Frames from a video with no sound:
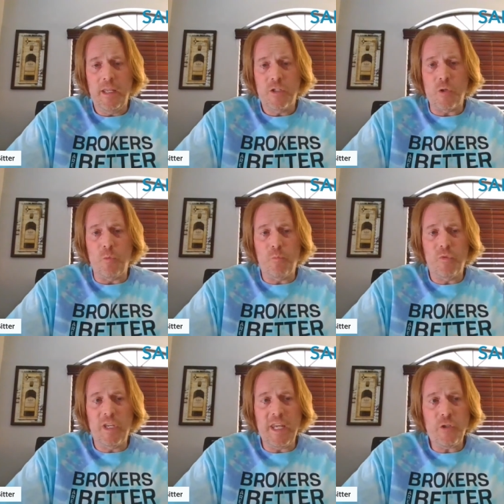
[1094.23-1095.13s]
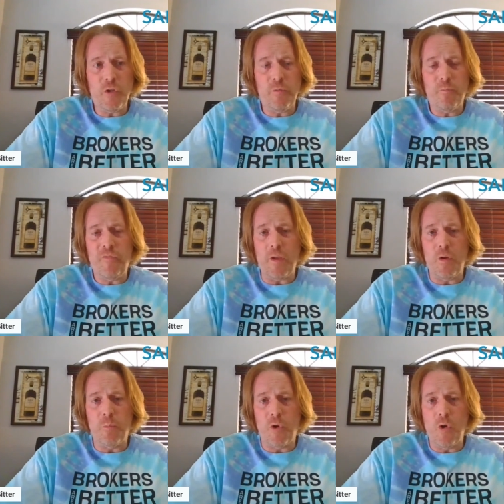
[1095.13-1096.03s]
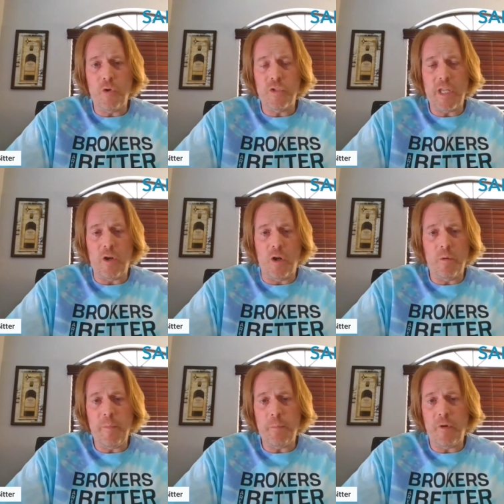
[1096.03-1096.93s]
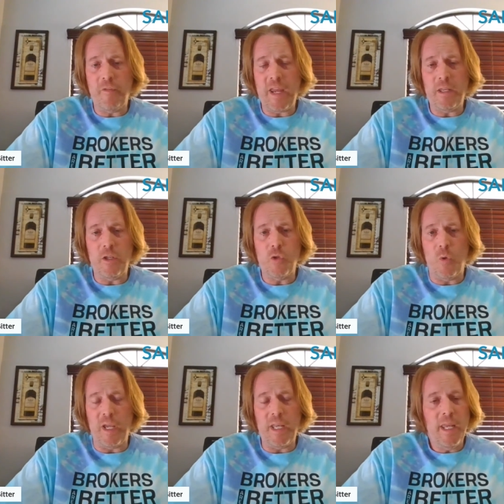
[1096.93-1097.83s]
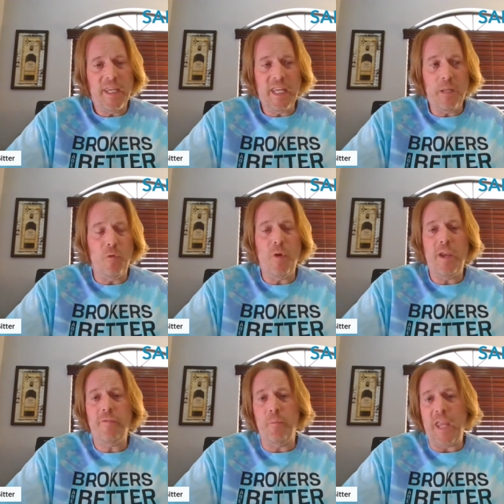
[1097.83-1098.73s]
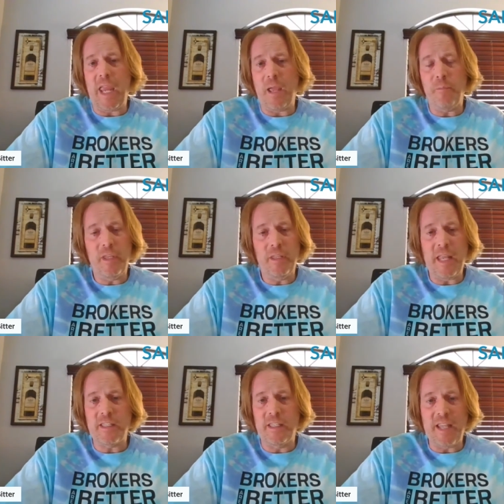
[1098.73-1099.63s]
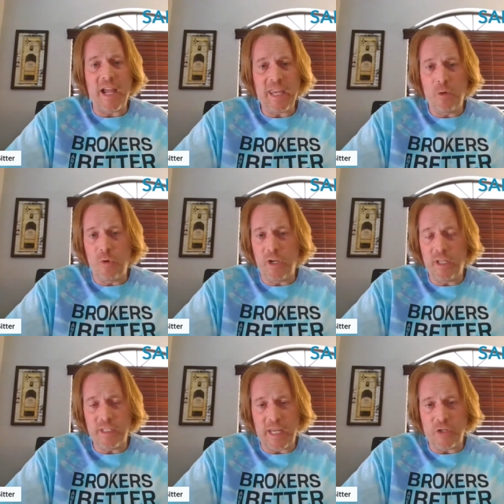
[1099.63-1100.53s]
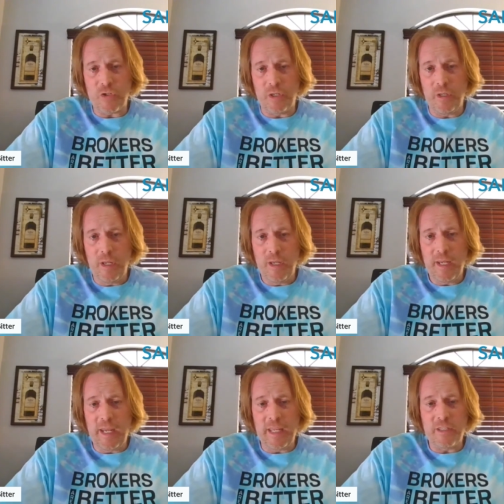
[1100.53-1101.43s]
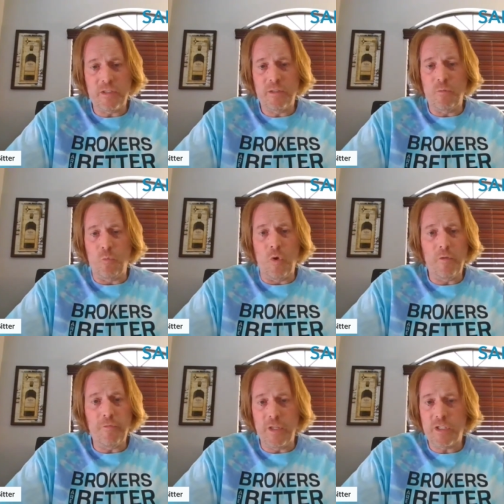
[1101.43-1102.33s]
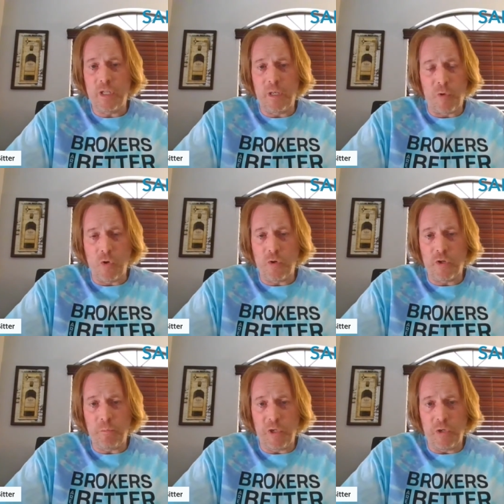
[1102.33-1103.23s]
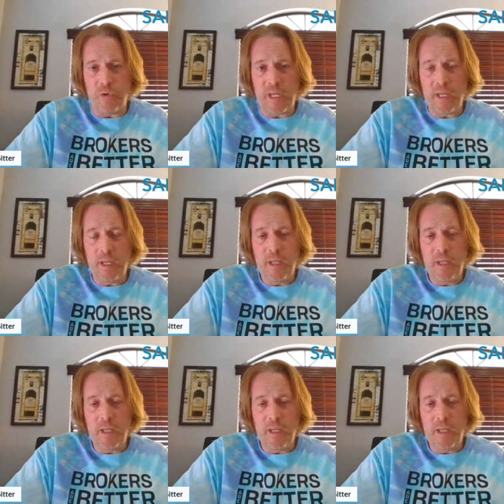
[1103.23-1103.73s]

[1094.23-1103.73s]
so get your fellow brokers that aren't a member of AIME to join. Get them away from NAM. That's a dying organization it's worthless to the broker community.